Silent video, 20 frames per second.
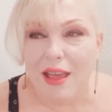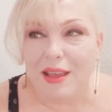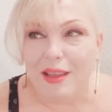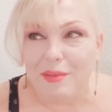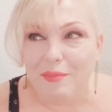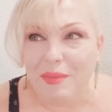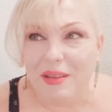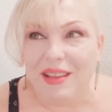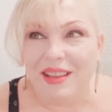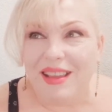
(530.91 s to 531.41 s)

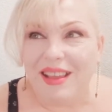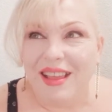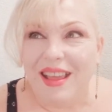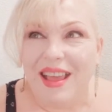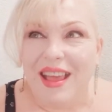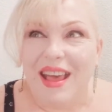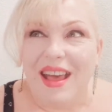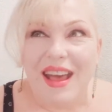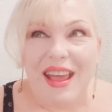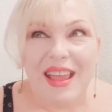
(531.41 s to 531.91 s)
time
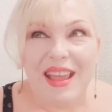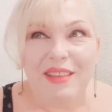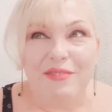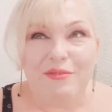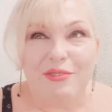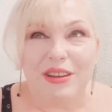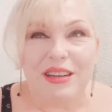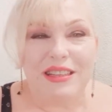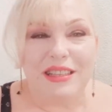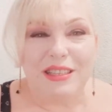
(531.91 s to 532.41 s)
in
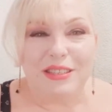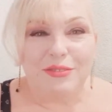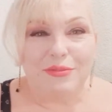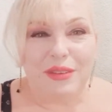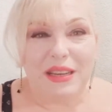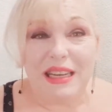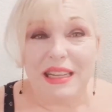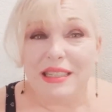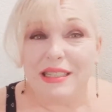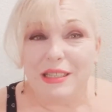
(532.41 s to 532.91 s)
one of these
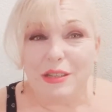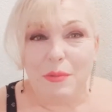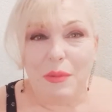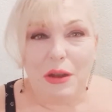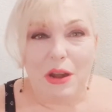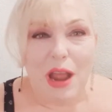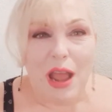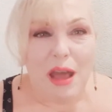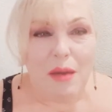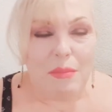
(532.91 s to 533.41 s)
readings, no
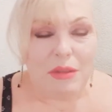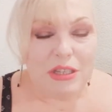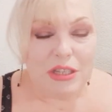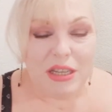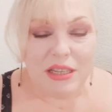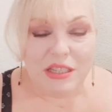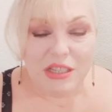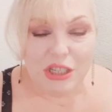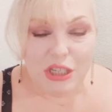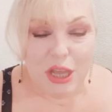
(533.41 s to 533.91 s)
matter how much
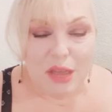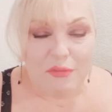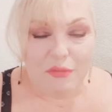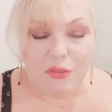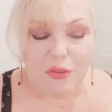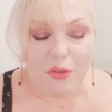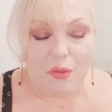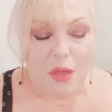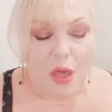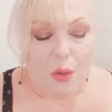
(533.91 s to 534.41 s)
I
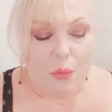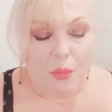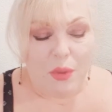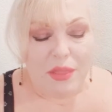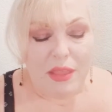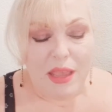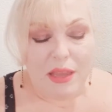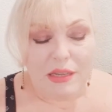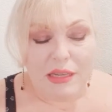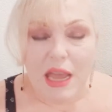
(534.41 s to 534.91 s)
shuffle, when
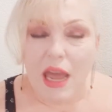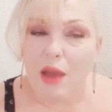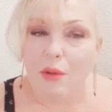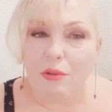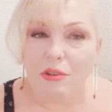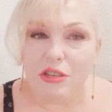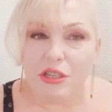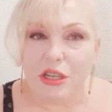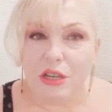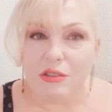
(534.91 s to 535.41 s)
that
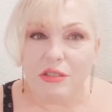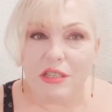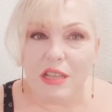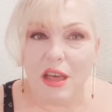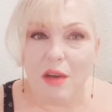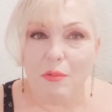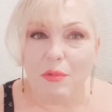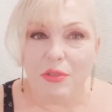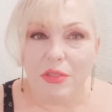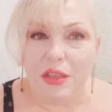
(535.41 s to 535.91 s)
tower shows
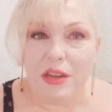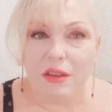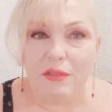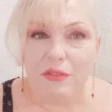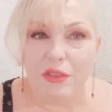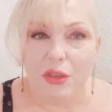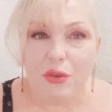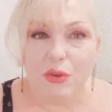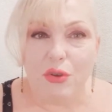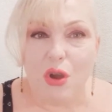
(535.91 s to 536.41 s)
up, within a
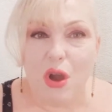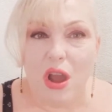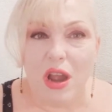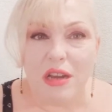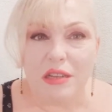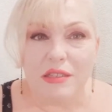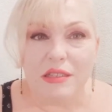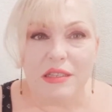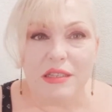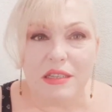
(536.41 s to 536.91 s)
few
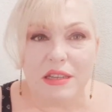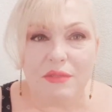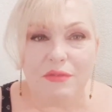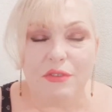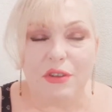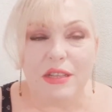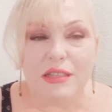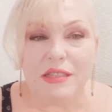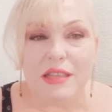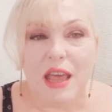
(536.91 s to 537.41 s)
cards
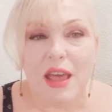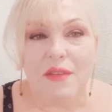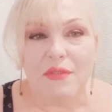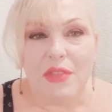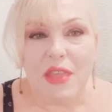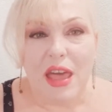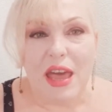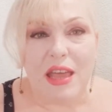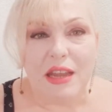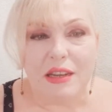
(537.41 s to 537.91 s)
difference,
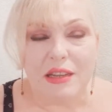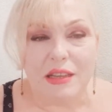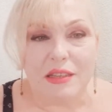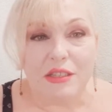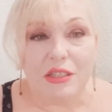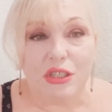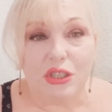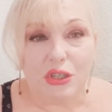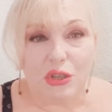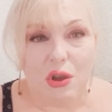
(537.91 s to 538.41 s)
that
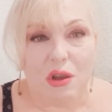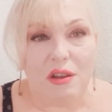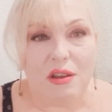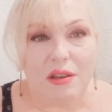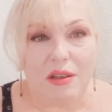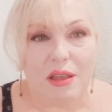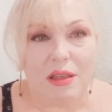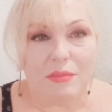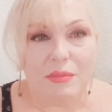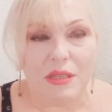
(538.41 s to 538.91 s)
star
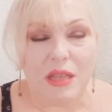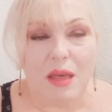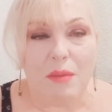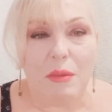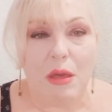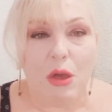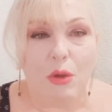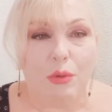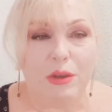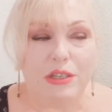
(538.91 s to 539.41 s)
comes up,
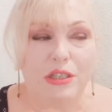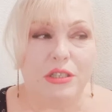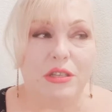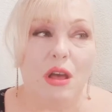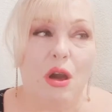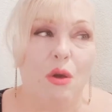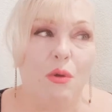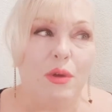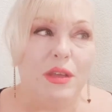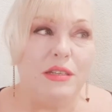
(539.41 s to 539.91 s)
which is
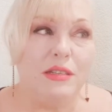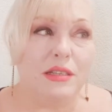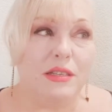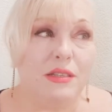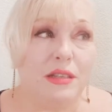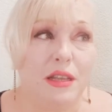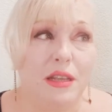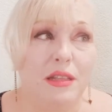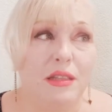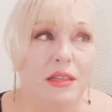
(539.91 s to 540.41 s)
always
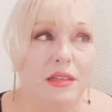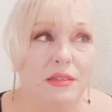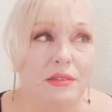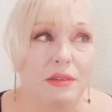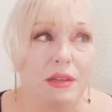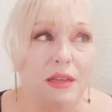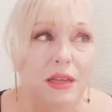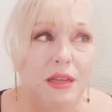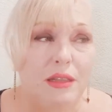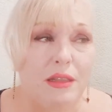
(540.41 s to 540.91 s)
is in the
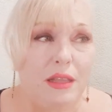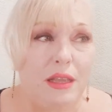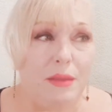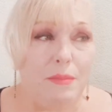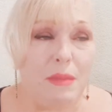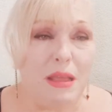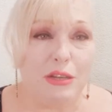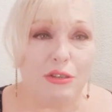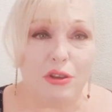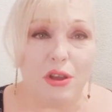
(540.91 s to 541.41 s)
in the
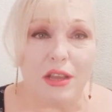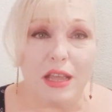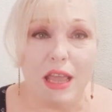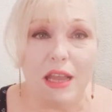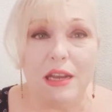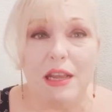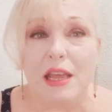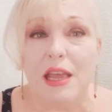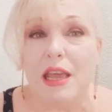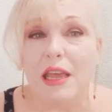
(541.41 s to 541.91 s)
major
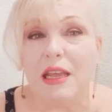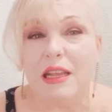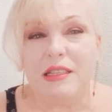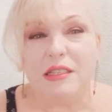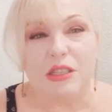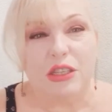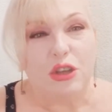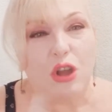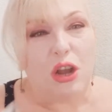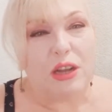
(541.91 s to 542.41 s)
arcana. It's
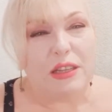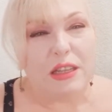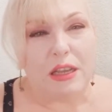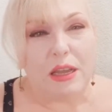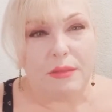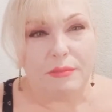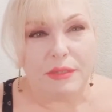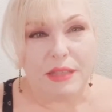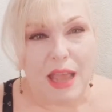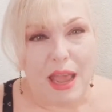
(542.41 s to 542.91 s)
the card that
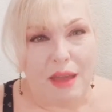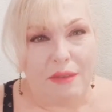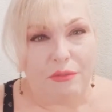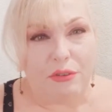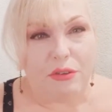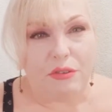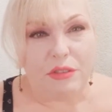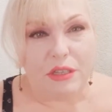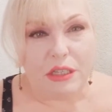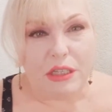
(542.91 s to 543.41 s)
comes
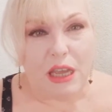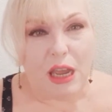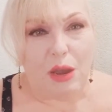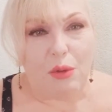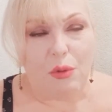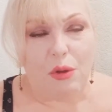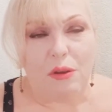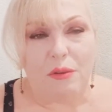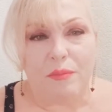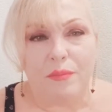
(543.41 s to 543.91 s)
after the
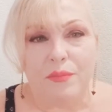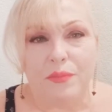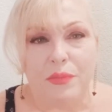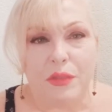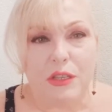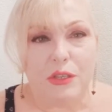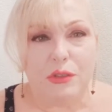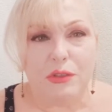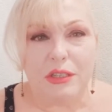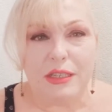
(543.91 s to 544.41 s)
tower.
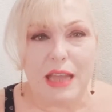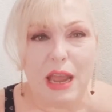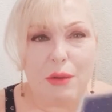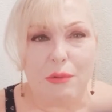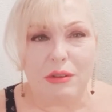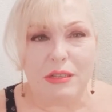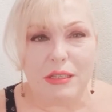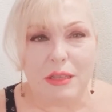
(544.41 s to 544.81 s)
So the tower is